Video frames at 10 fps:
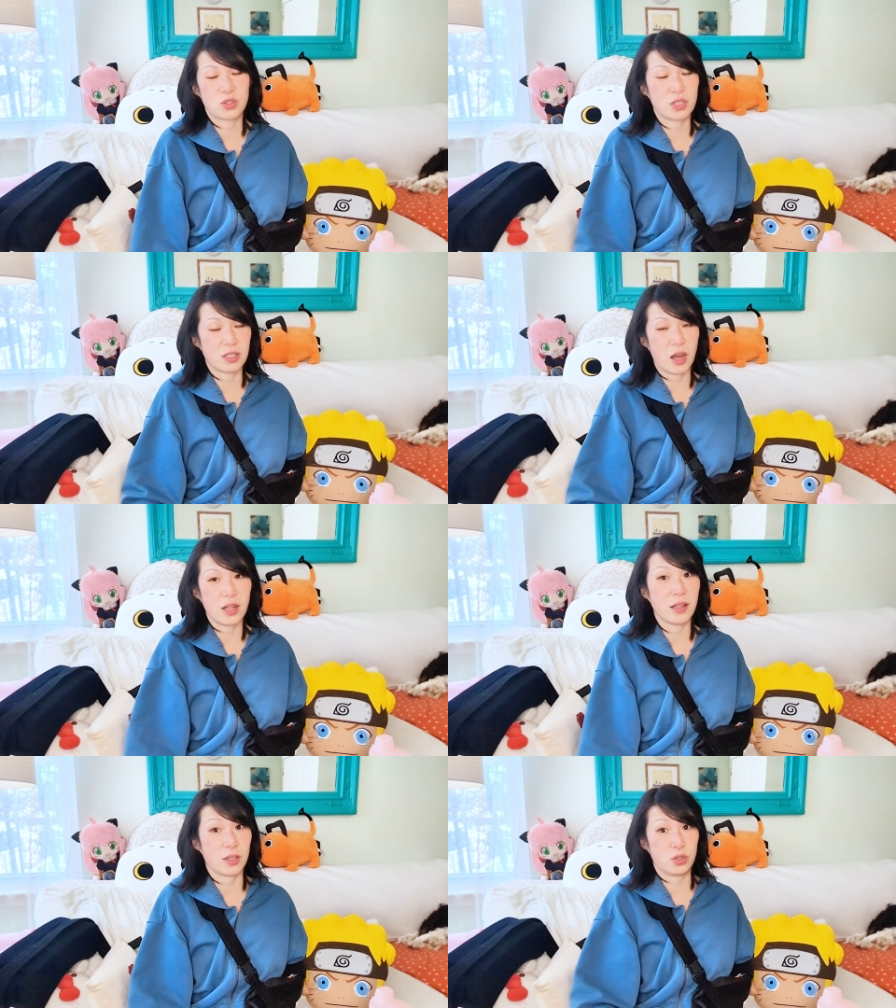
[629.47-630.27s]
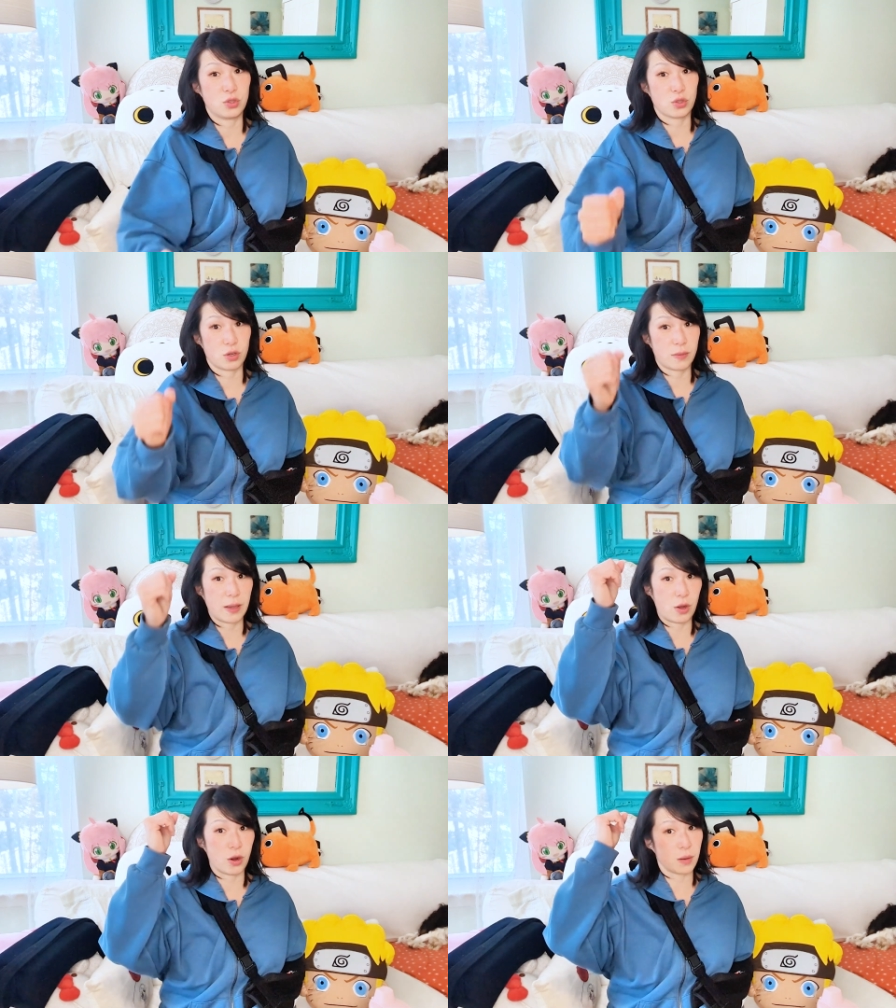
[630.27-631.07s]
to not like jerk
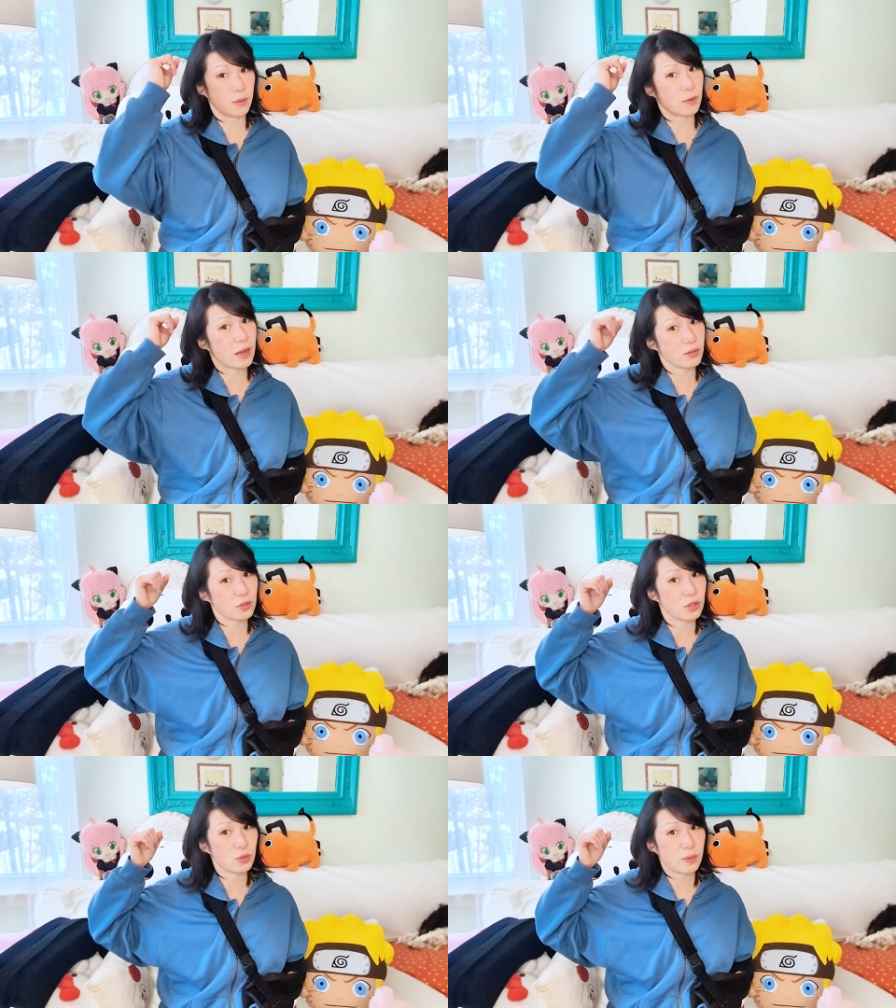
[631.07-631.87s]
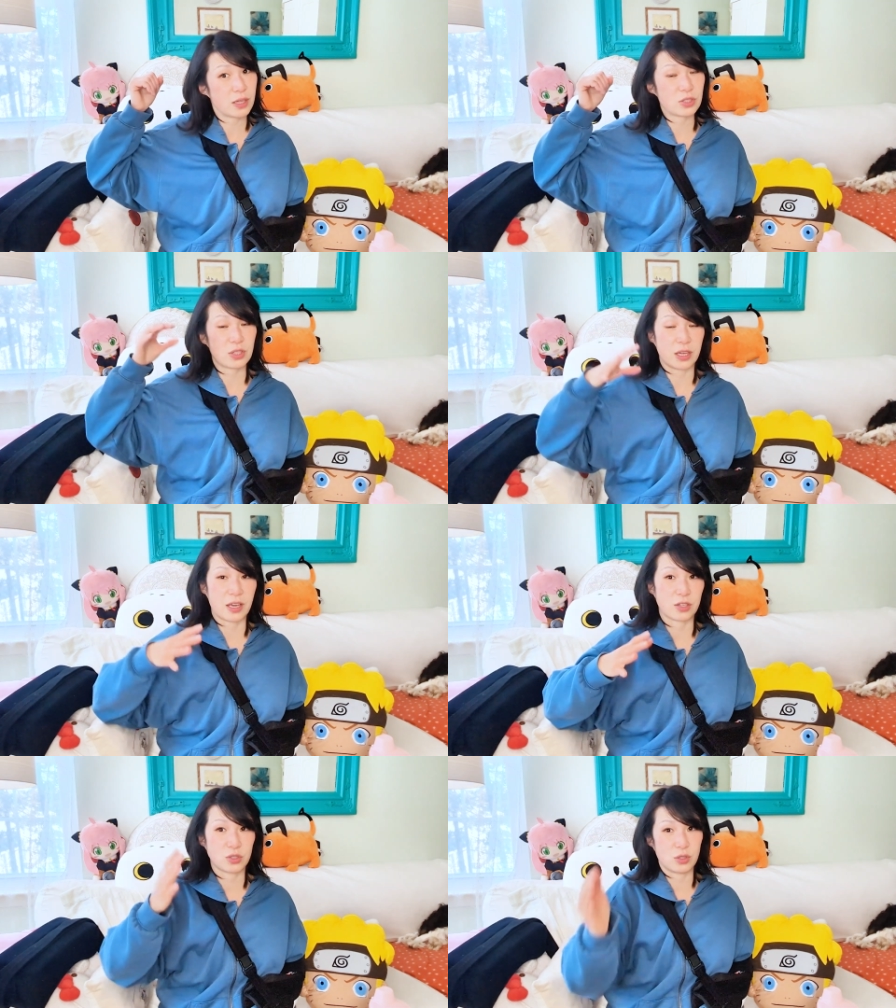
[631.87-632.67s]
my arm around too much, like
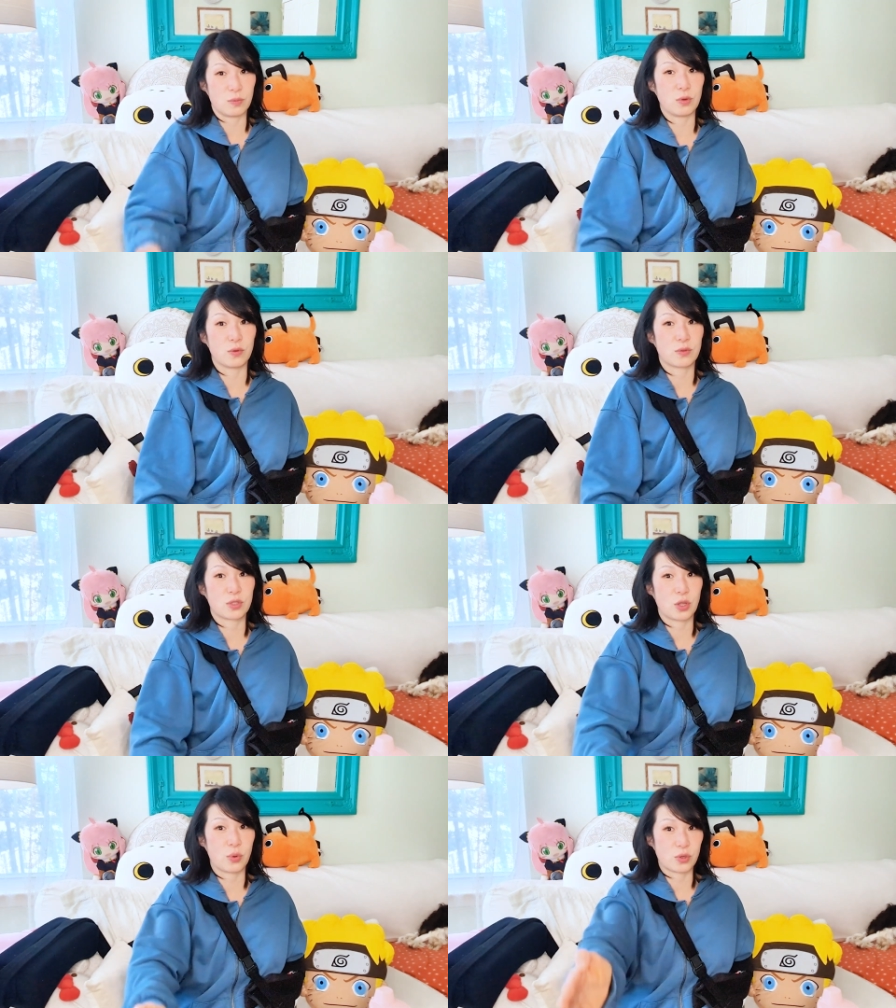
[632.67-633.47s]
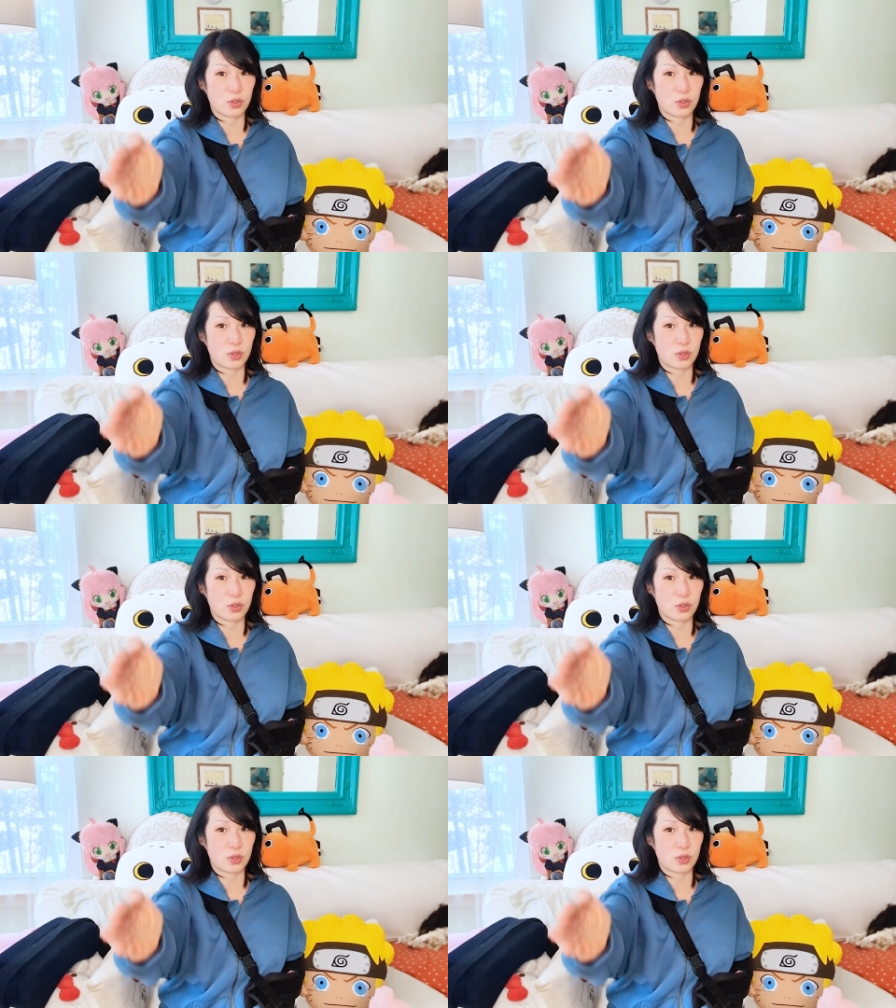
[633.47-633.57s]
actually move slower.